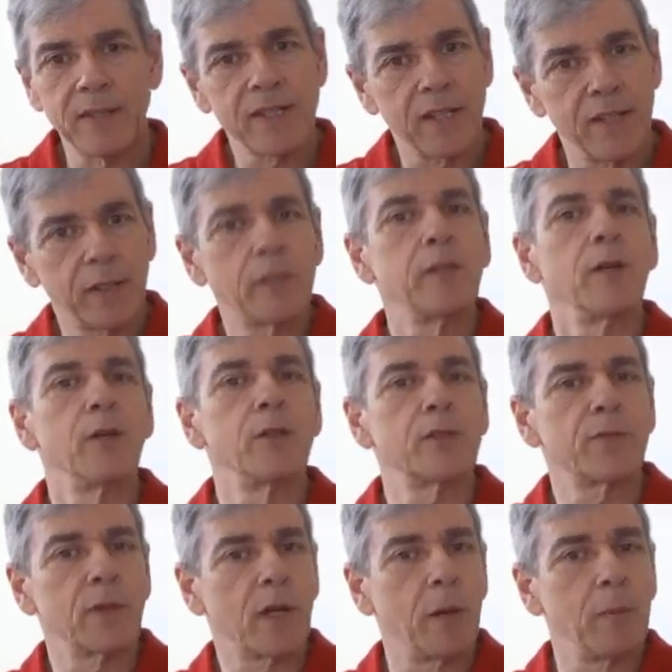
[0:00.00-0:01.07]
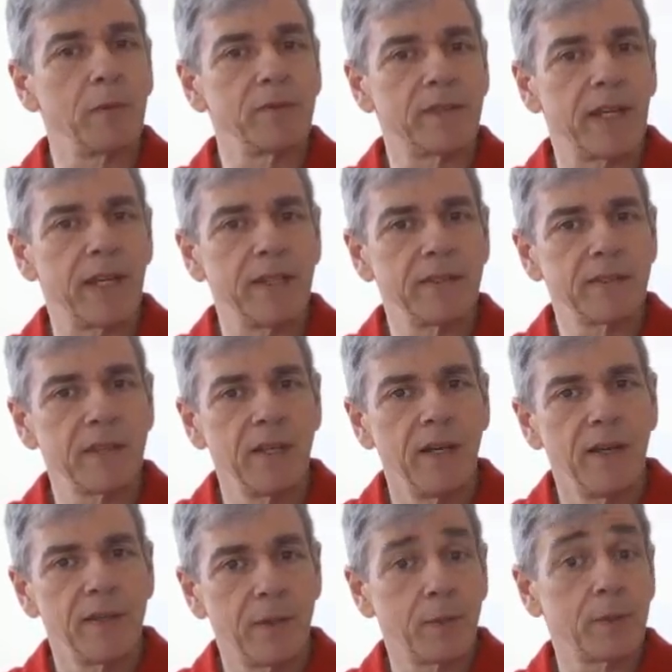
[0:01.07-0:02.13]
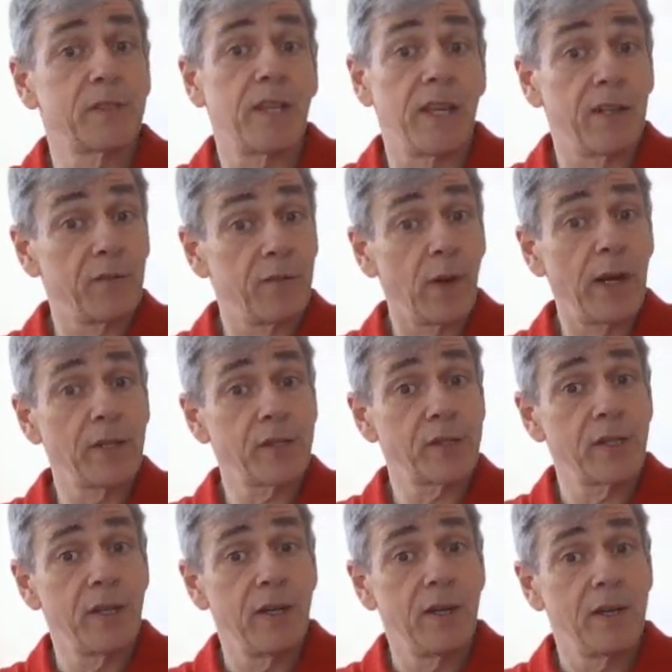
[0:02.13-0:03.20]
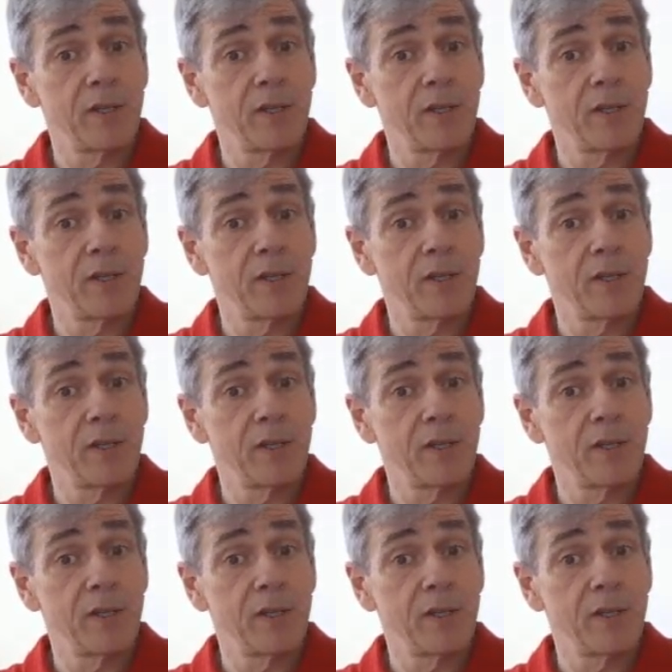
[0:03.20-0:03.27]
inside the cloche for a couple of days, they were staying fresh.